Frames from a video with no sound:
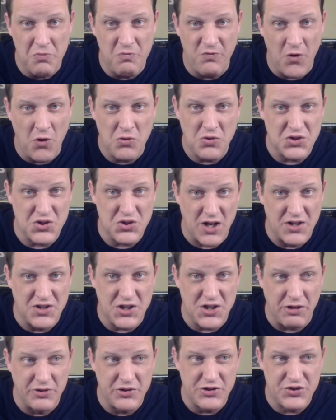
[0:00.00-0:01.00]
focused on
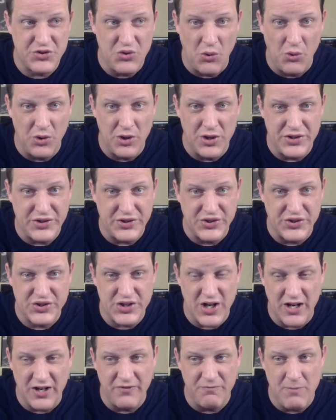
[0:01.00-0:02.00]
telling stories
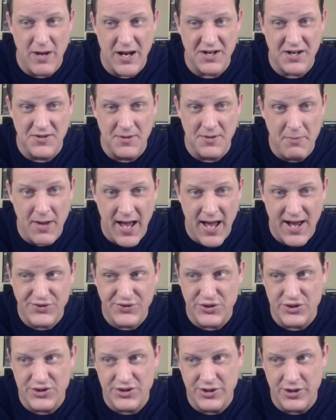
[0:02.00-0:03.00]
instead of making the
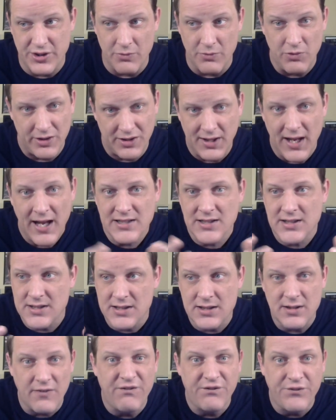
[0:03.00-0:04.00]
matches good. Well,
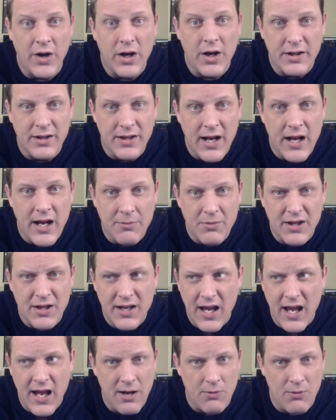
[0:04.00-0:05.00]
that's the fucking name of the
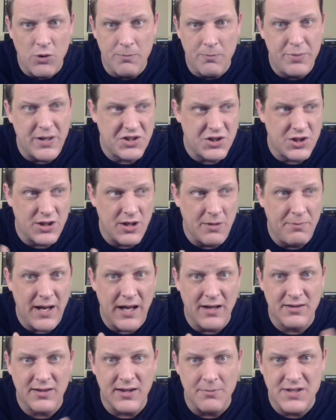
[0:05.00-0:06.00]
game. We're bitching
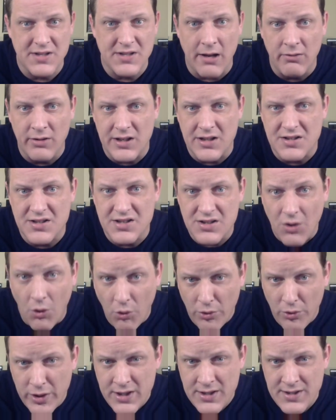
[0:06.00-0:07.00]
about them telling
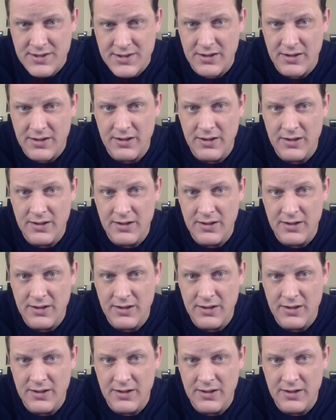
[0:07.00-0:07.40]
stories.